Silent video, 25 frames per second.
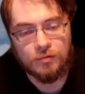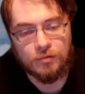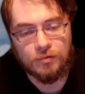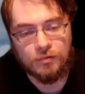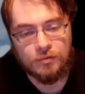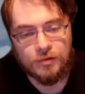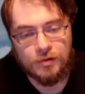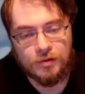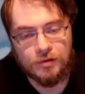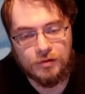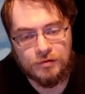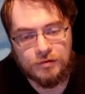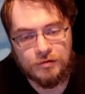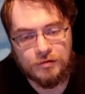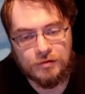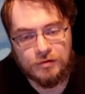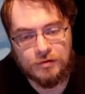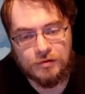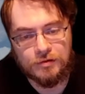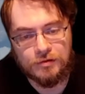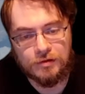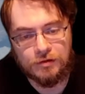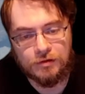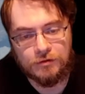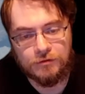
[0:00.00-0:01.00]
this is
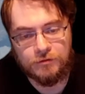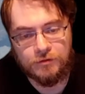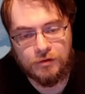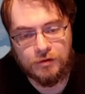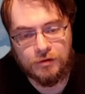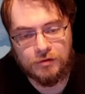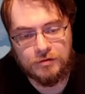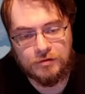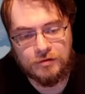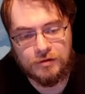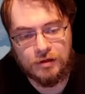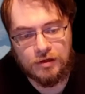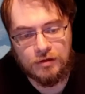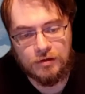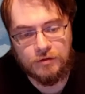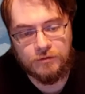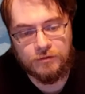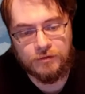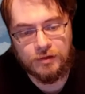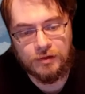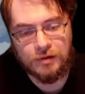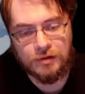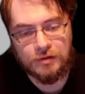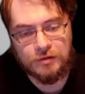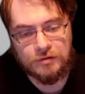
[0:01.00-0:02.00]
as far south
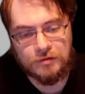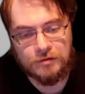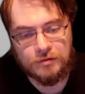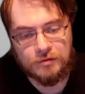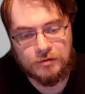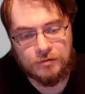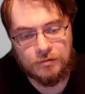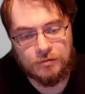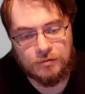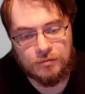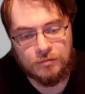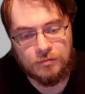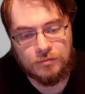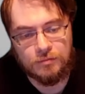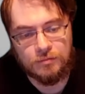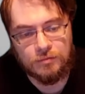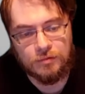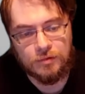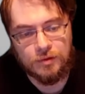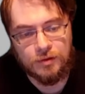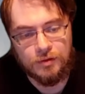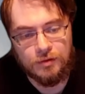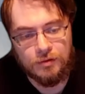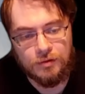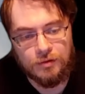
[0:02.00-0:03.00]
as
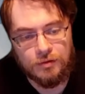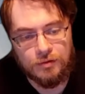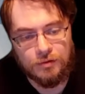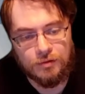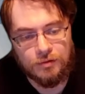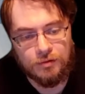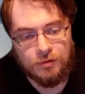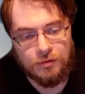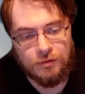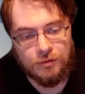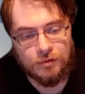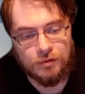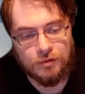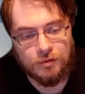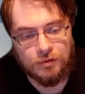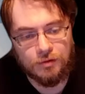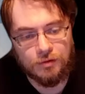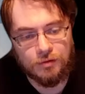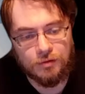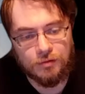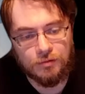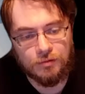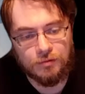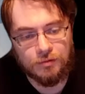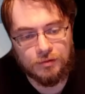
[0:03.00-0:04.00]
you can
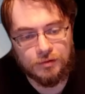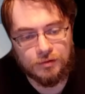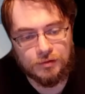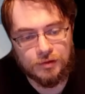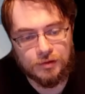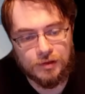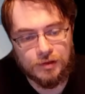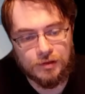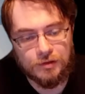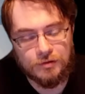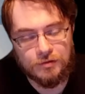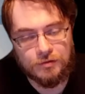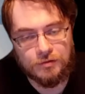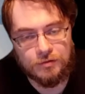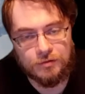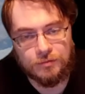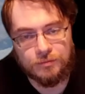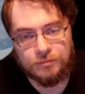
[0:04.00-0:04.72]
go, and it's